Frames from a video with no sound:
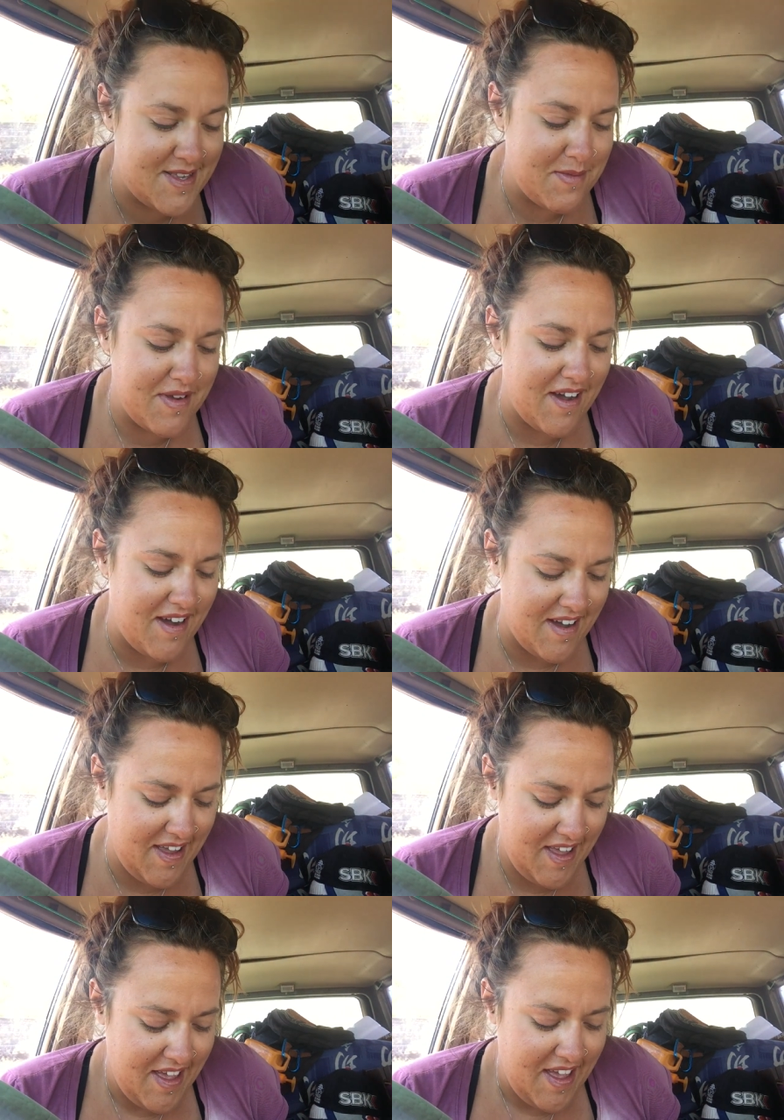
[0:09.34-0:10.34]
some
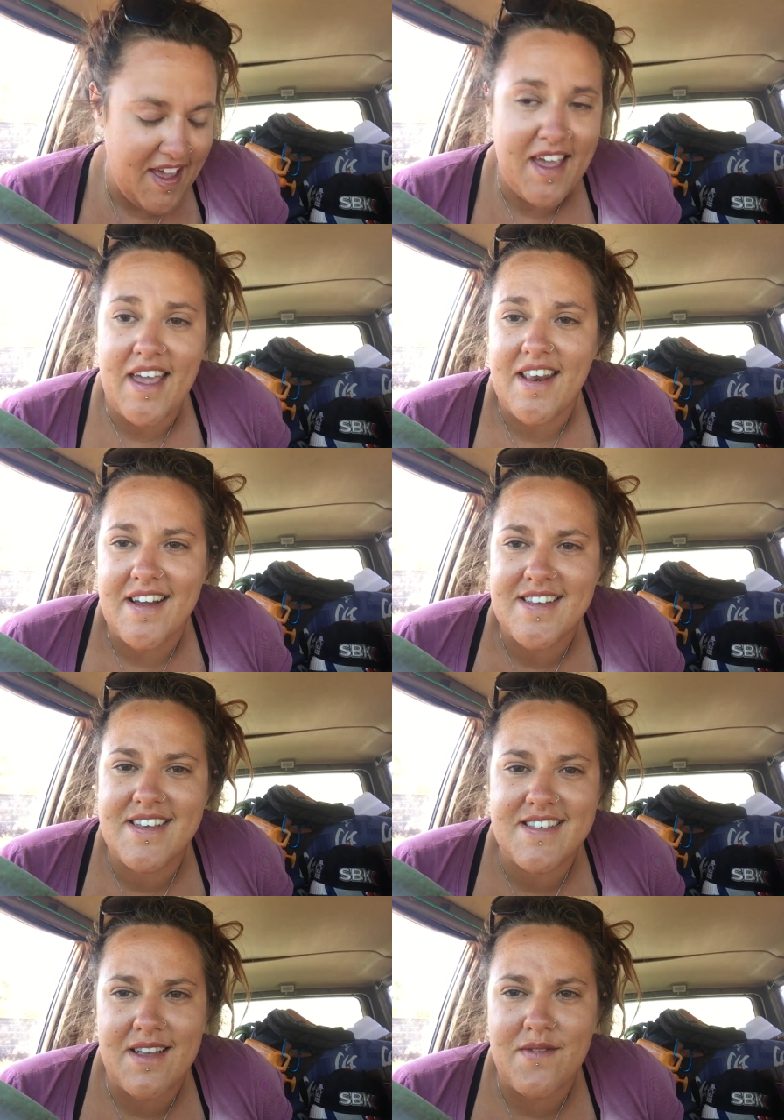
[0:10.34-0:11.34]
guy in
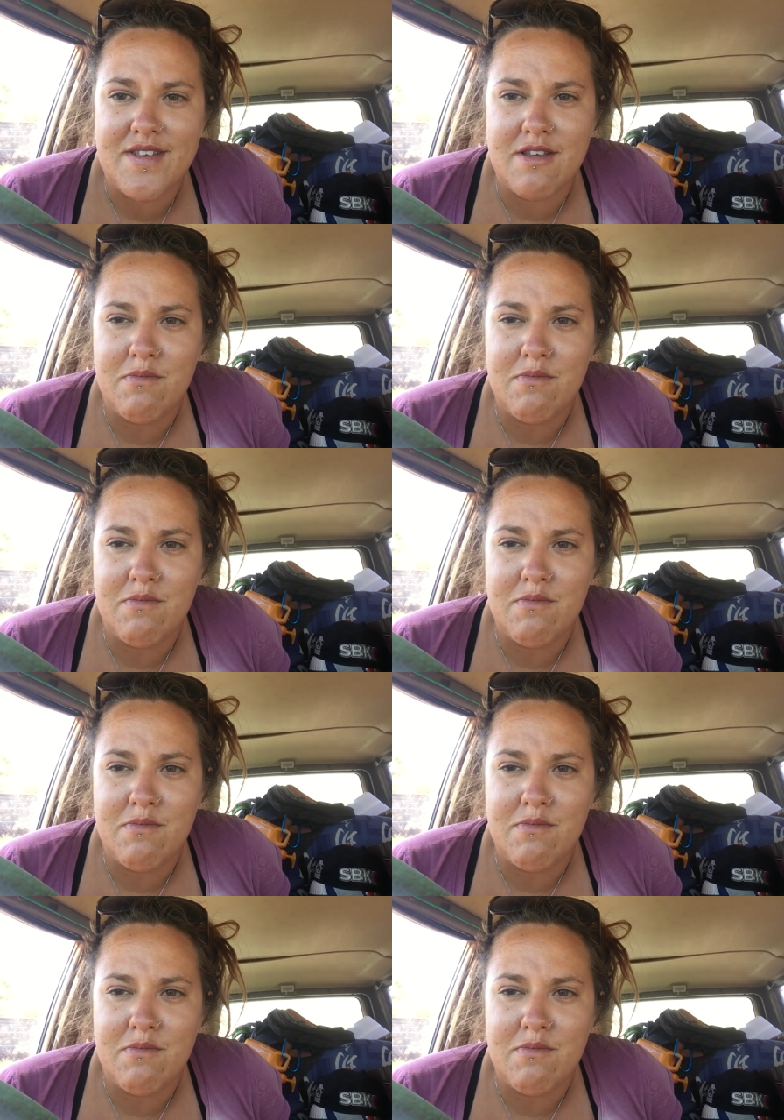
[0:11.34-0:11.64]
1970